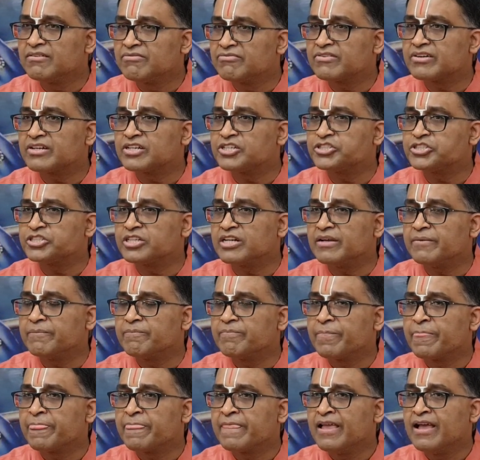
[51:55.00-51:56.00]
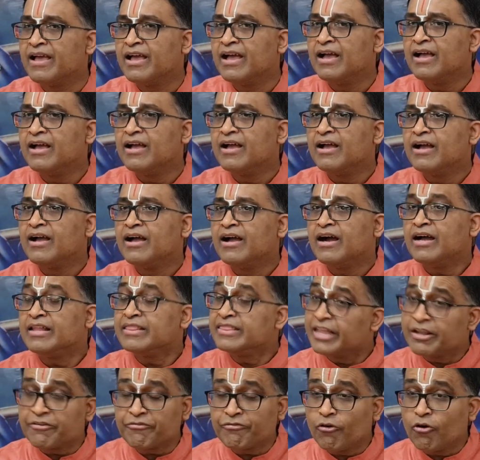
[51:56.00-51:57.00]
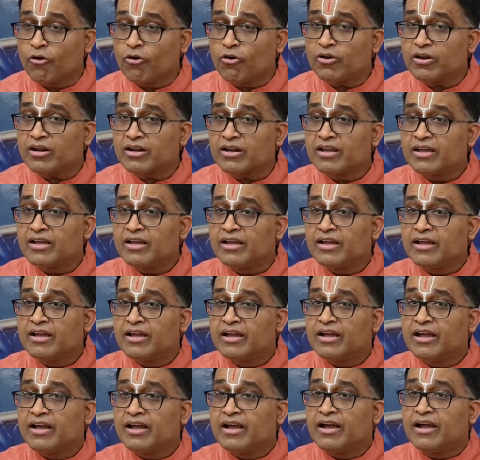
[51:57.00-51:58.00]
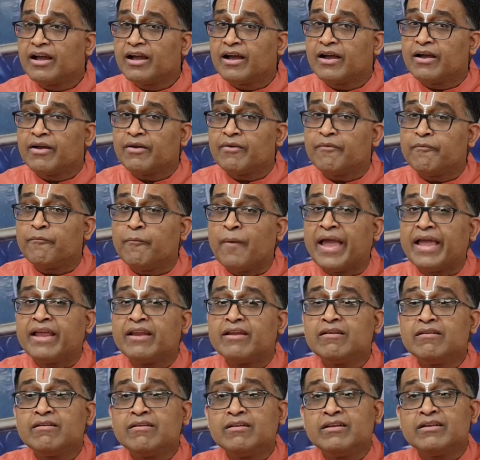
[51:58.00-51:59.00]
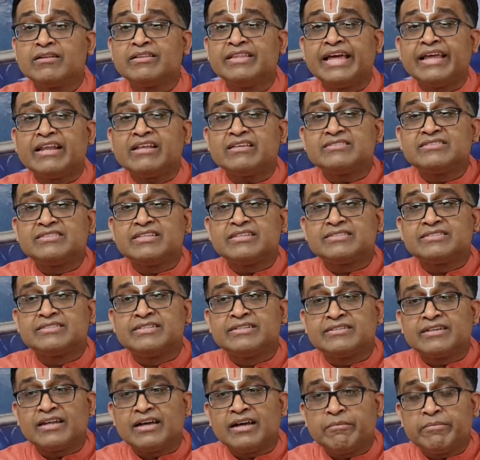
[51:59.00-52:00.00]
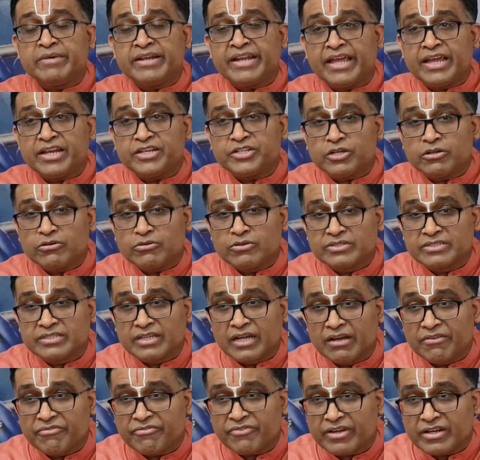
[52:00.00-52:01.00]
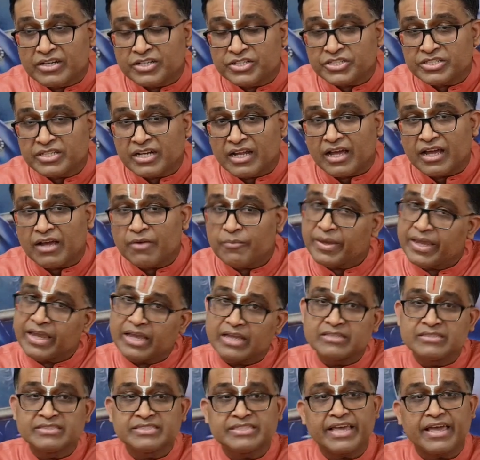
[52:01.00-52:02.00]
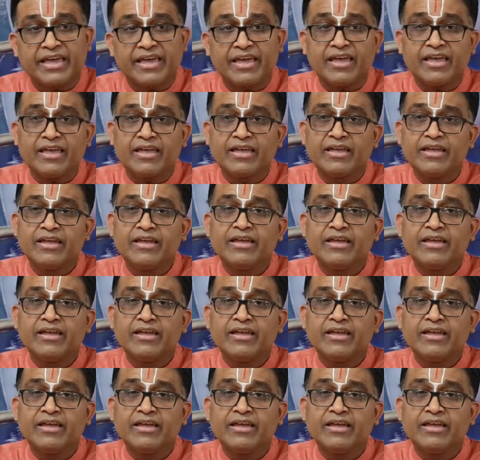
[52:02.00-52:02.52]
Krishna. And therefore, when there is this determination to serve Krishna, we can say